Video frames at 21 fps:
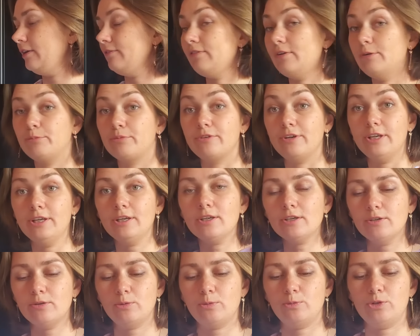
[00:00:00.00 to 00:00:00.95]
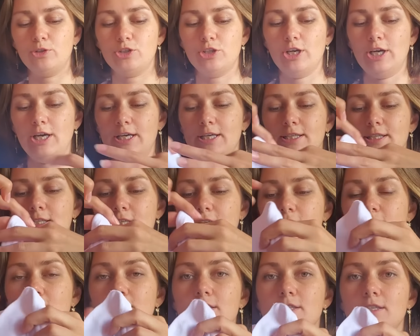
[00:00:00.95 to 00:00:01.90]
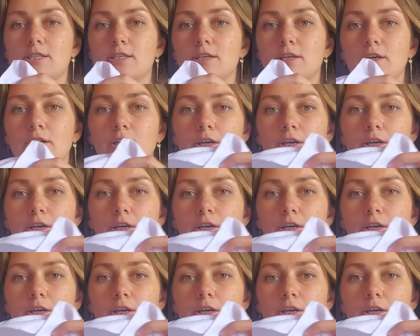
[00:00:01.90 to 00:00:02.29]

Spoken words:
fabric which has this